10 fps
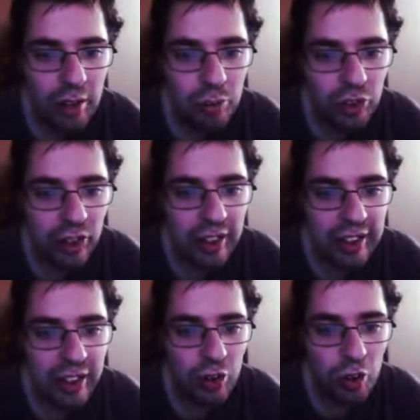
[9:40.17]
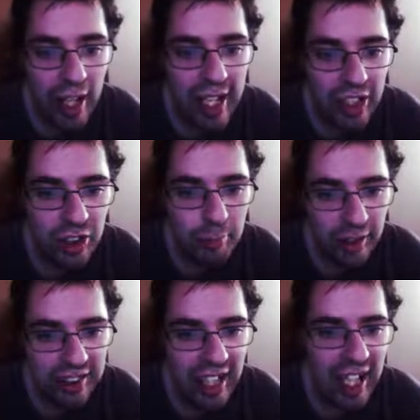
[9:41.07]
generally COOH
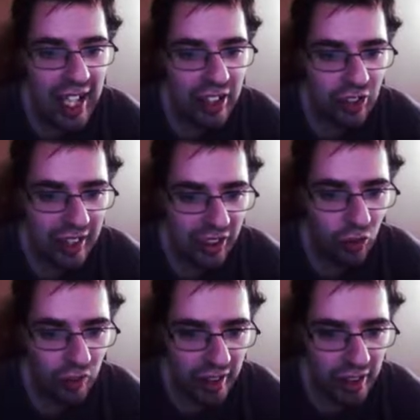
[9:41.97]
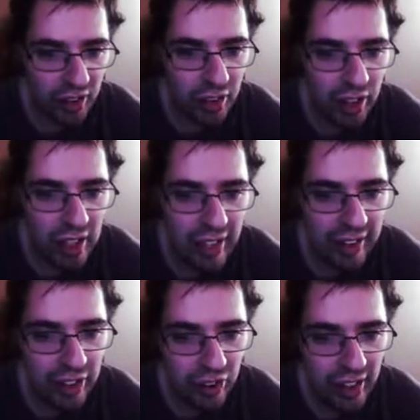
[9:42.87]
because that hydrogen is going over here, and then
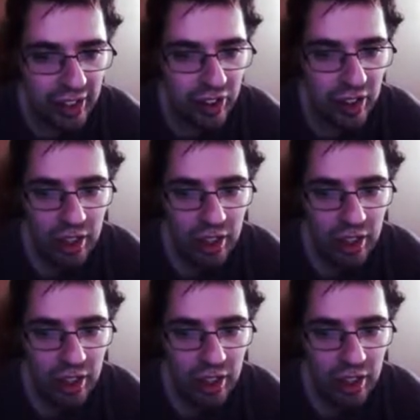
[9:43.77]
here's your H.